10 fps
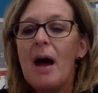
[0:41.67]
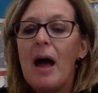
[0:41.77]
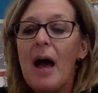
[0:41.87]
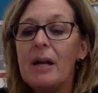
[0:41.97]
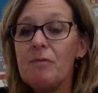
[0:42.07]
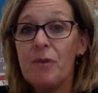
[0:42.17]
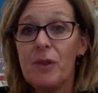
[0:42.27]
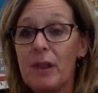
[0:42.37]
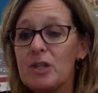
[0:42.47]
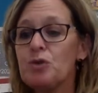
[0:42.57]
Heading for
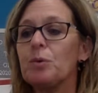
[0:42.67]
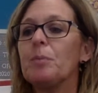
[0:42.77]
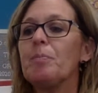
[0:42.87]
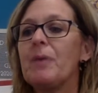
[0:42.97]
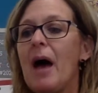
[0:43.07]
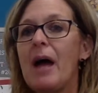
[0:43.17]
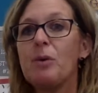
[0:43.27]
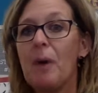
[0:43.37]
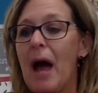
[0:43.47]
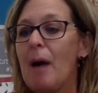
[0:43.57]
the lunchroom, I
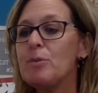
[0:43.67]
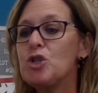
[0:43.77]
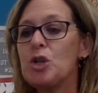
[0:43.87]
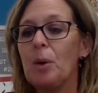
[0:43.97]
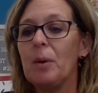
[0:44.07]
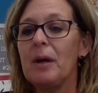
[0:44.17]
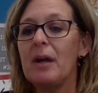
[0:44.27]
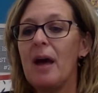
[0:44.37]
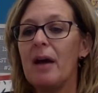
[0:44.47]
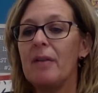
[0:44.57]
grabbed Joey in
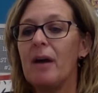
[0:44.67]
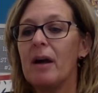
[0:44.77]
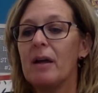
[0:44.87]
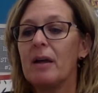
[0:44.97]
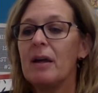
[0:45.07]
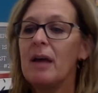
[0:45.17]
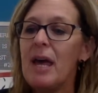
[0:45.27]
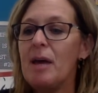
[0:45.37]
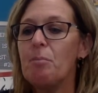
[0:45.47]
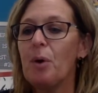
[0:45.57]
a headlock.
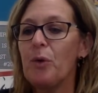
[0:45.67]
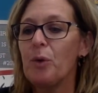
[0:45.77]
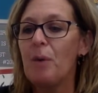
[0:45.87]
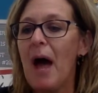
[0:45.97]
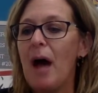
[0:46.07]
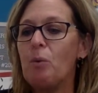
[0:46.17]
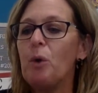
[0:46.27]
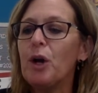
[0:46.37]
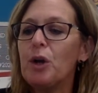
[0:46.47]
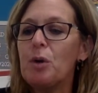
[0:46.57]
Hey, brother rat,
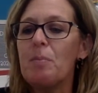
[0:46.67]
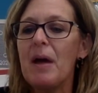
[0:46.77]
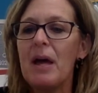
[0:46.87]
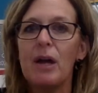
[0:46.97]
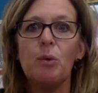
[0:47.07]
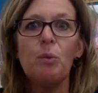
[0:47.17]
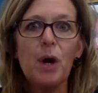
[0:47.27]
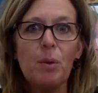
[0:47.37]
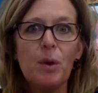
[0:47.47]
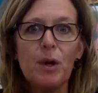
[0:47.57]
where you been?
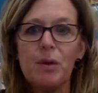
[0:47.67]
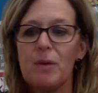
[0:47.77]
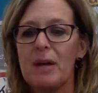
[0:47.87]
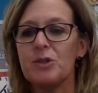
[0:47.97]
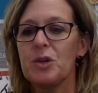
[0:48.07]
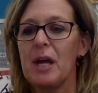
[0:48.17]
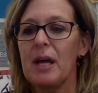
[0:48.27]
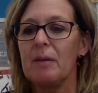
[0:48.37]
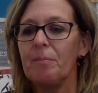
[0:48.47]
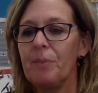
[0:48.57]
Where were you
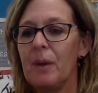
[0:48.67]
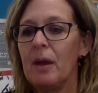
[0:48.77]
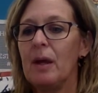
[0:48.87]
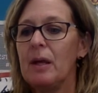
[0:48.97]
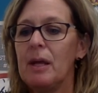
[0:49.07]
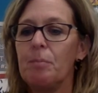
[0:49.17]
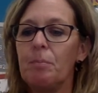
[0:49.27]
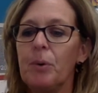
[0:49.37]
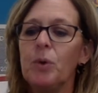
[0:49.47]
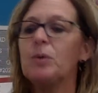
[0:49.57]
yesterday? He
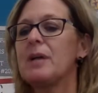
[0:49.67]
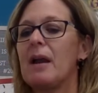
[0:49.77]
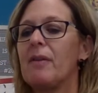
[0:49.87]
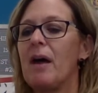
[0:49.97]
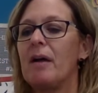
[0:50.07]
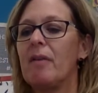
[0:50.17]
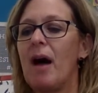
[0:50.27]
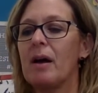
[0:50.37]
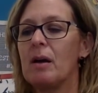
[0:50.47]
pulled out of the headlock.